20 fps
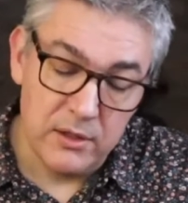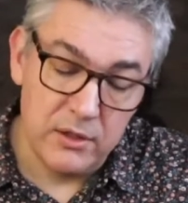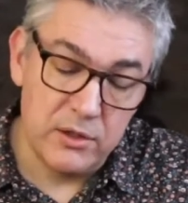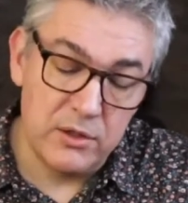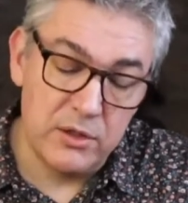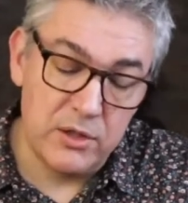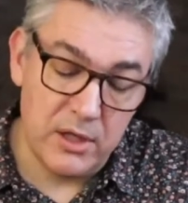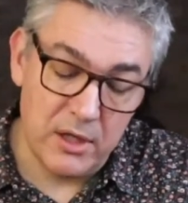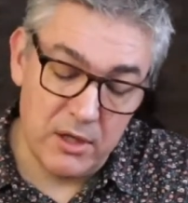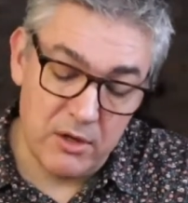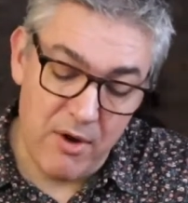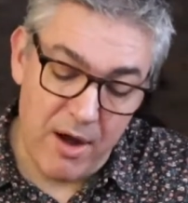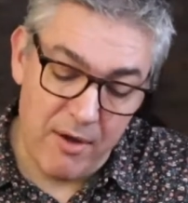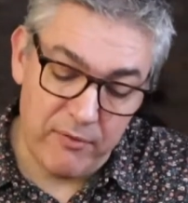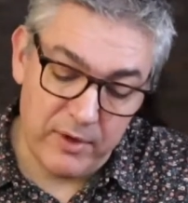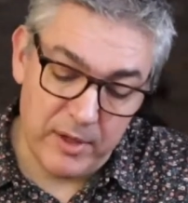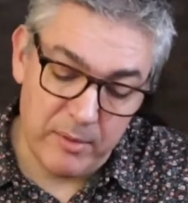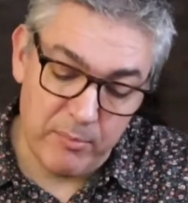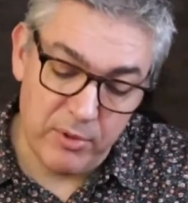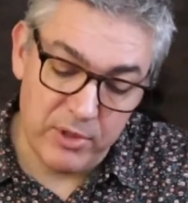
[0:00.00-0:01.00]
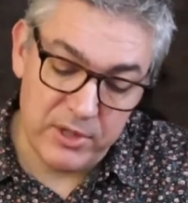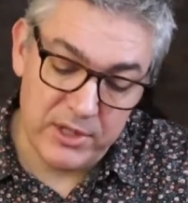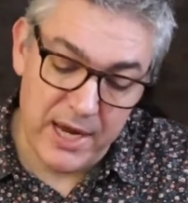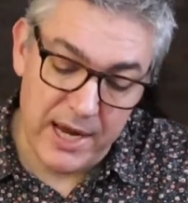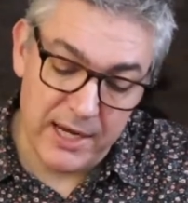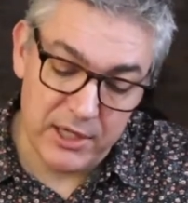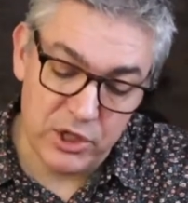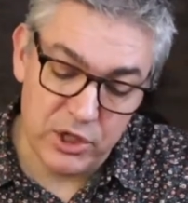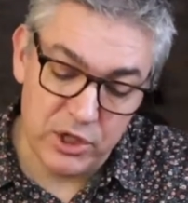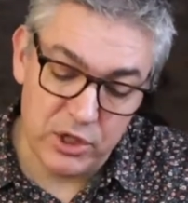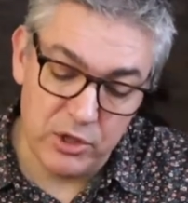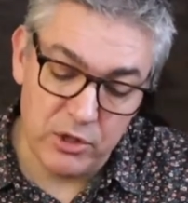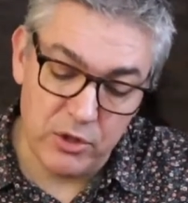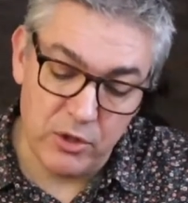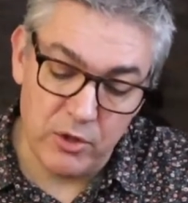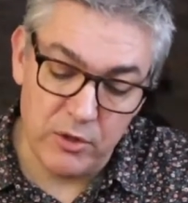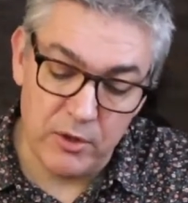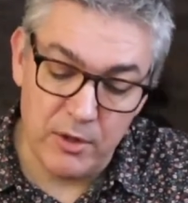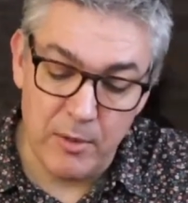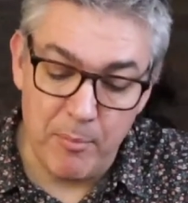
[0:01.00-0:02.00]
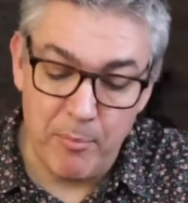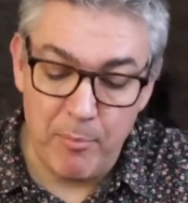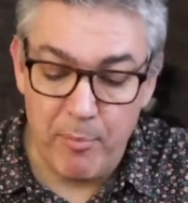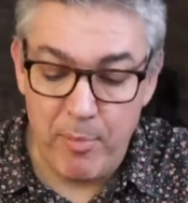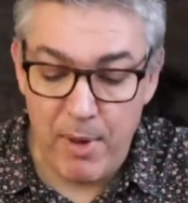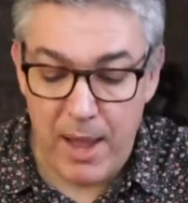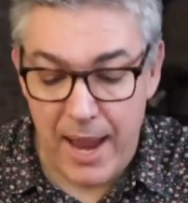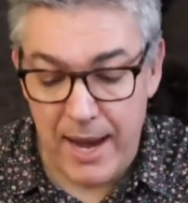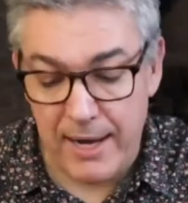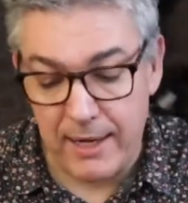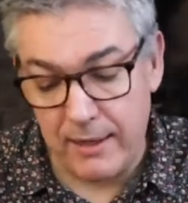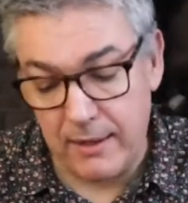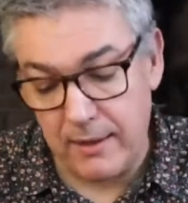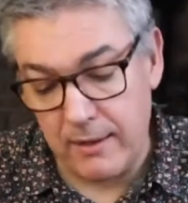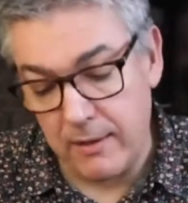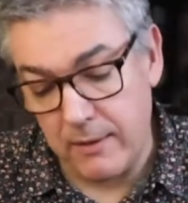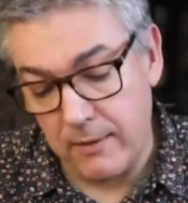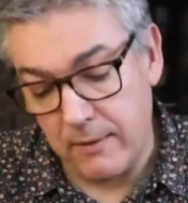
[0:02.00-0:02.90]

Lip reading: geographic protection on the back.